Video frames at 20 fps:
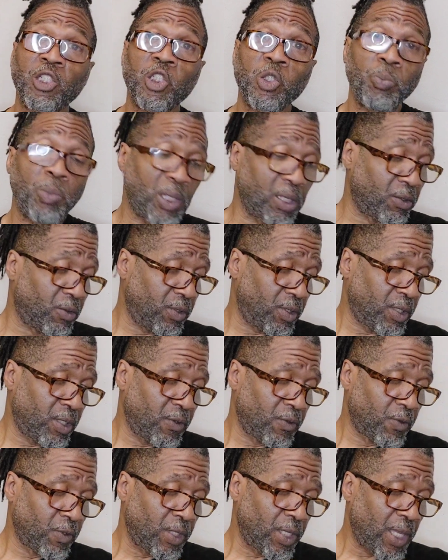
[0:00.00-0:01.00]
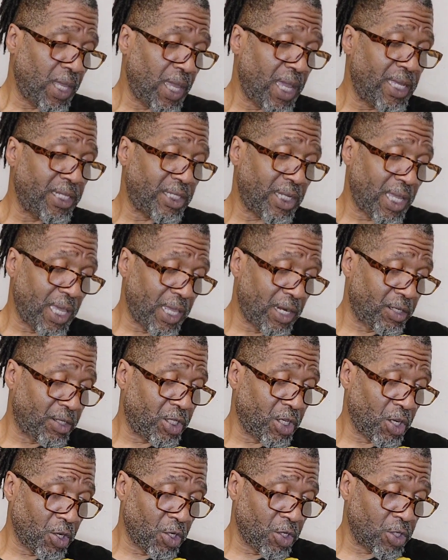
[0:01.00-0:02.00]
Smith as
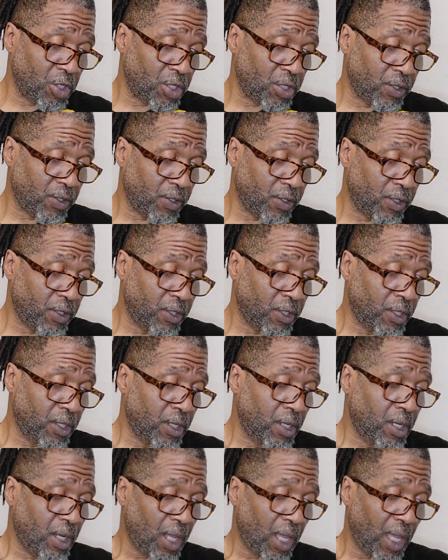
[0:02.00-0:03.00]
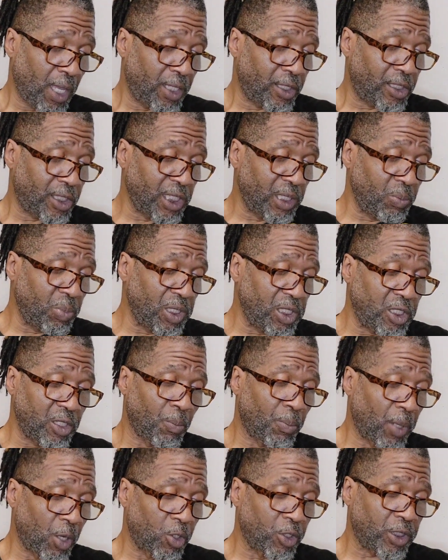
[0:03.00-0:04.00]
editors, and C.B.
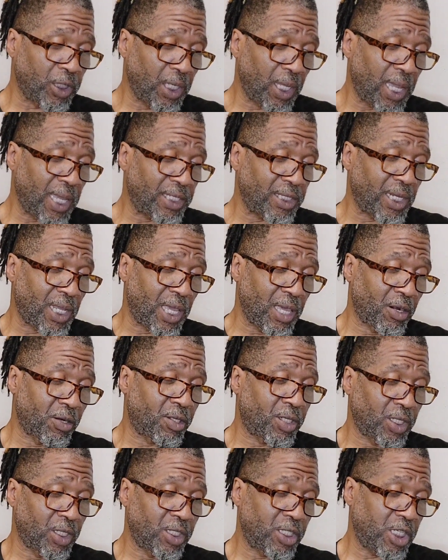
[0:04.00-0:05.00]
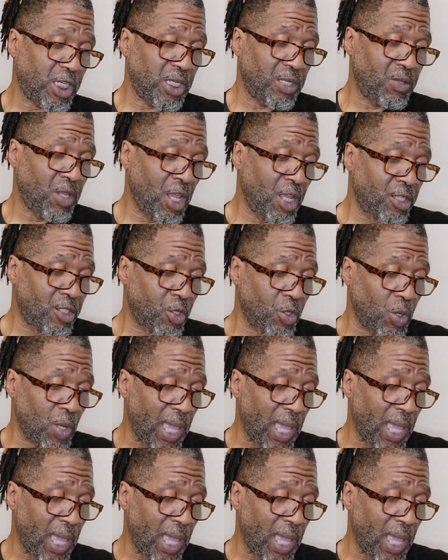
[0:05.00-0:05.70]
Sabolsky as the editor-in-chief. So you